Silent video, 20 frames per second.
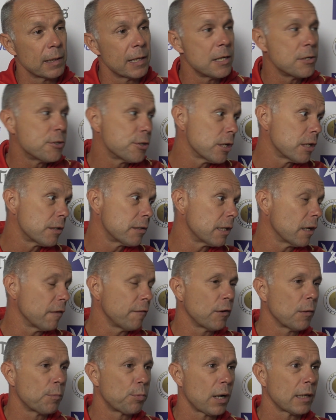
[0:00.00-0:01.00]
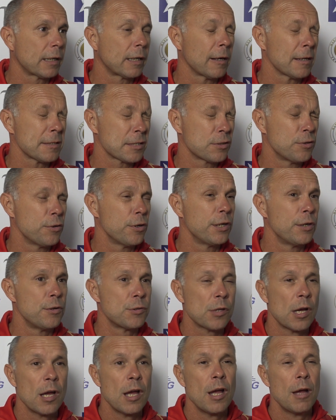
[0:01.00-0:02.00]
injured. We've got Brad Castlewood
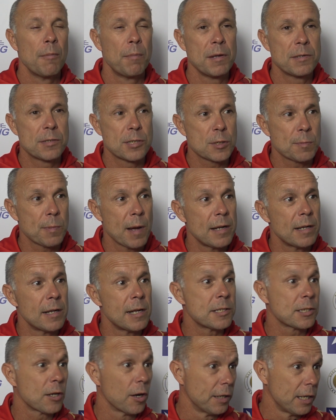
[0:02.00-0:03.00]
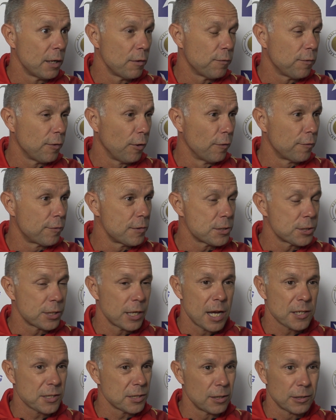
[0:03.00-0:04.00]
who's been suspended. He's got to now fight for his
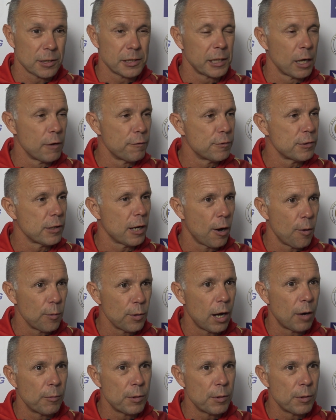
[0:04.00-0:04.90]
chance. And I could go through the whole lot.